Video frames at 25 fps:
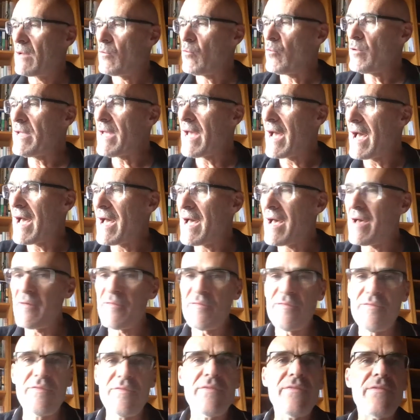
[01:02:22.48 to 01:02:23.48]
we
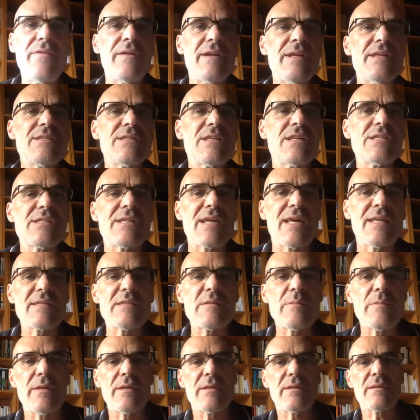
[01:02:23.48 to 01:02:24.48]
have, ladies and
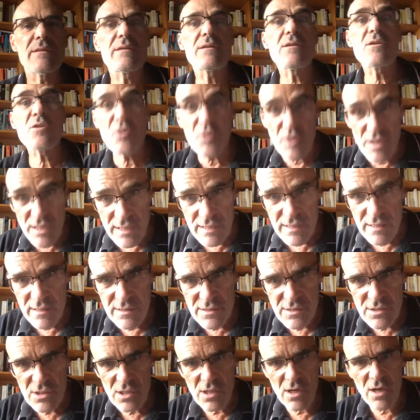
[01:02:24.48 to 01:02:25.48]
gentlemen, critical
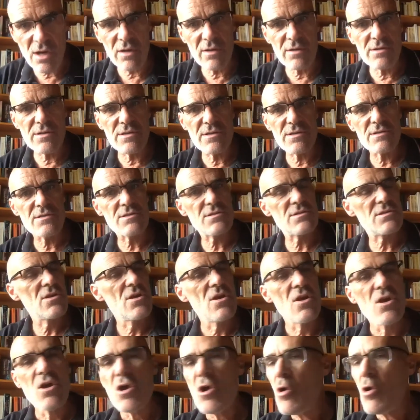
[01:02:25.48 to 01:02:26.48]
scholars
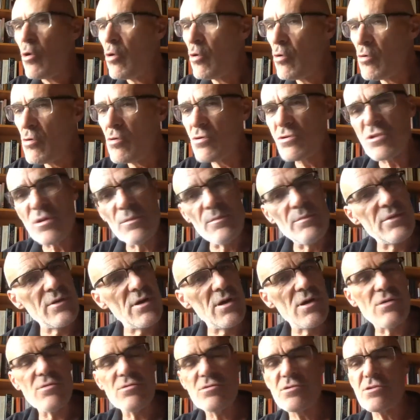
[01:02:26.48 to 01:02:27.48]
whose
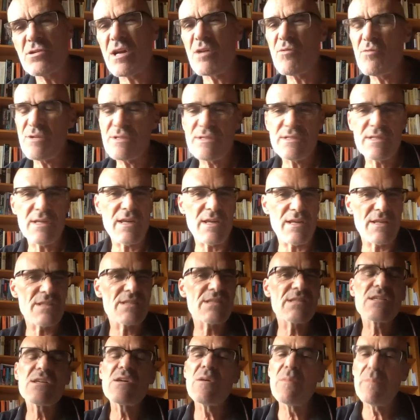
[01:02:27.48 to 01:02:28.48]
approach I would say
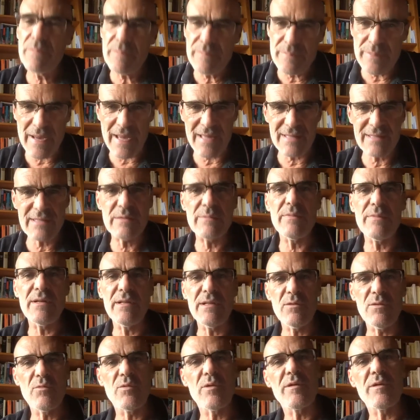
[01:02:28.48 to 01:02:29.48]
is
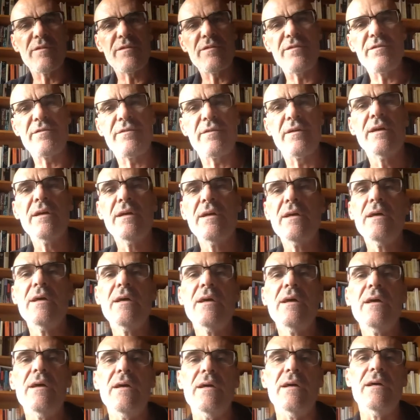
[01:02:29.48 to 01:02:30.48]
compatible with
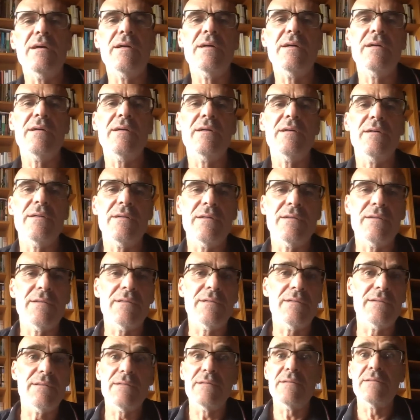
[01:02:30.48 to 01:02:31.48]

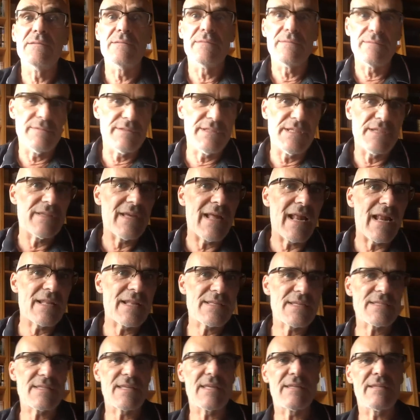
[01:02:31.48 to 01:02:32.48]
uh, the
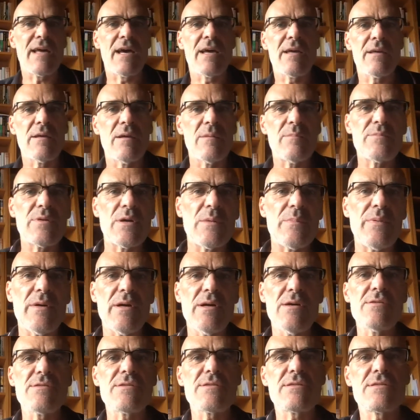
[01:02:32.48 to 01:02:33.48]
analysis that I uh,
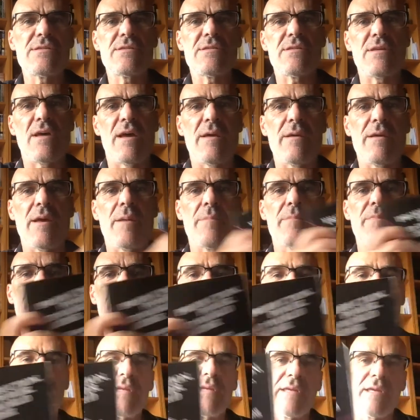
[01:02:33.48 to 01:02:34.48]
propose. I am
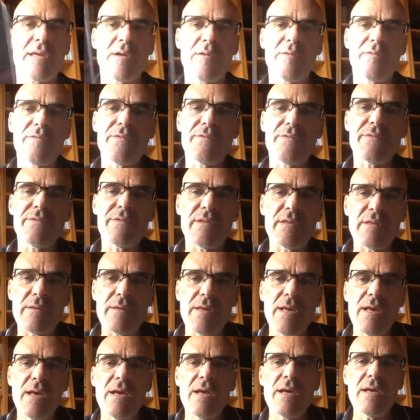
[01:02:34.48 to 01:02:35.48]
thinking of the
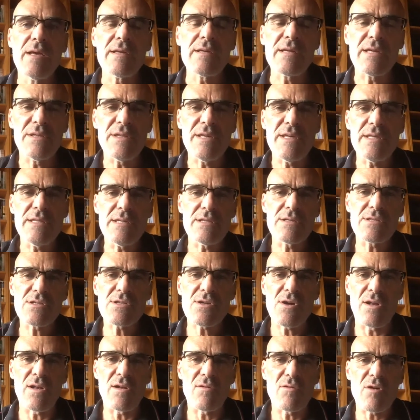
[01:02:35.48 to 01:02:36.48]
Canadian
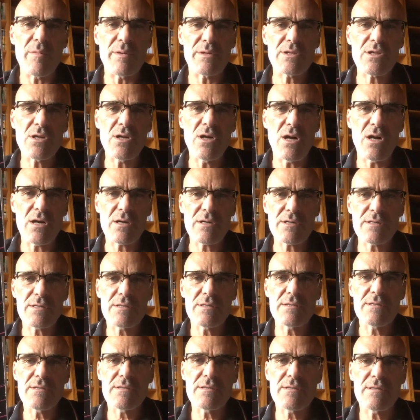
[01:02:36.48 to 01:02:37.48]
scholar Robert
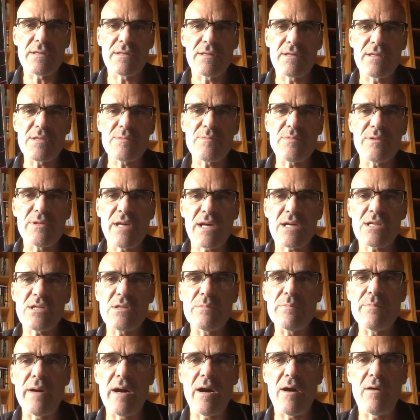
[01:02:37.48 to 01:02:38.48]
Cox in his production
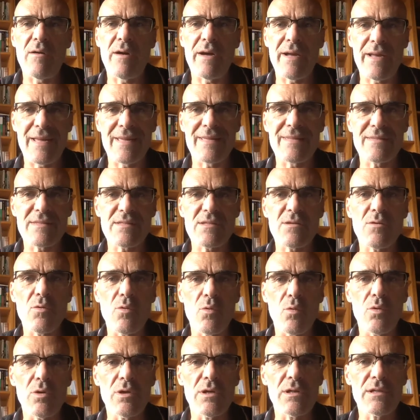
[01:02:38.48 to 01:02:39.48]
Power and
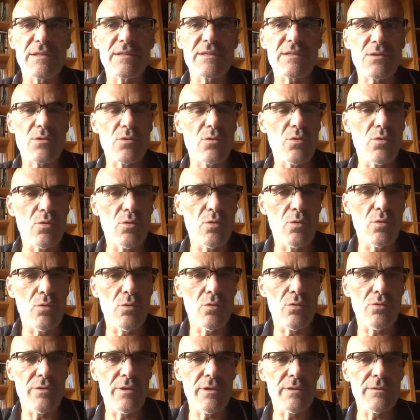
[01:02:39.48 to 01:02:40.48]
World
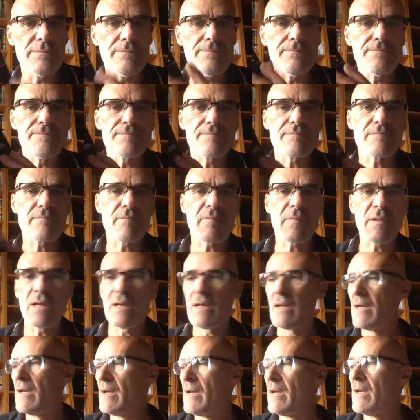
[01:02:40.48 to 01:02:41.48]
Order
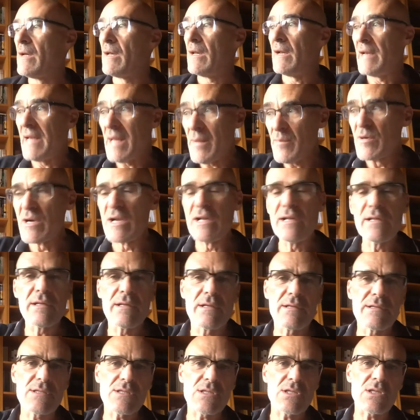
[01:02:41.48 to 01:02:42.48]
liberal
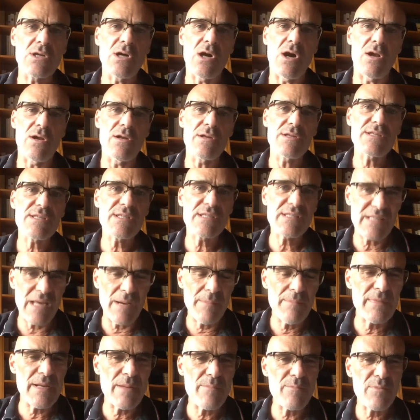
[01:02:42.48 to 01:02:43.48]
scholars,
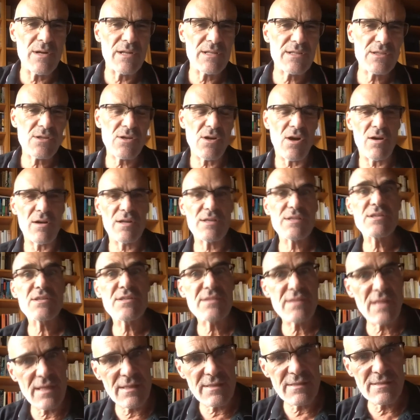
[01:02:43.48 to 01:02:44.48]
some liberal scholars,
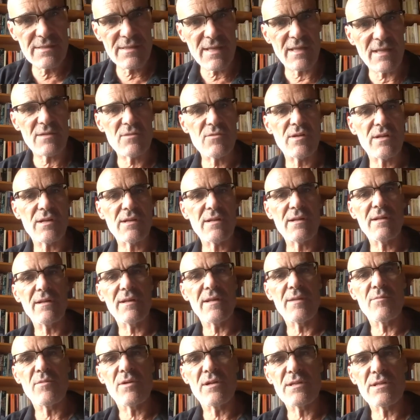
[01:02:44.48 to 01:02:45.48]
state-centric
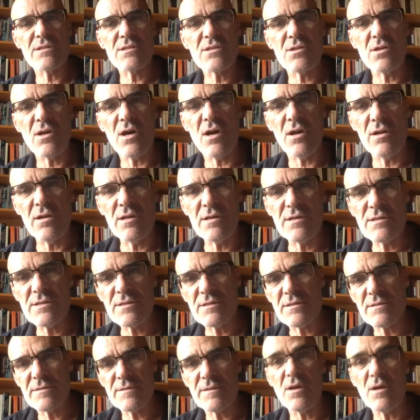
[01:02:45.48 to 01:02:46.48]
liberal
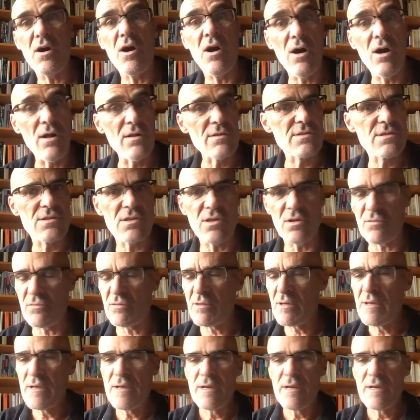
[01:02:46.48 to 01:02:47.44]
scholars, also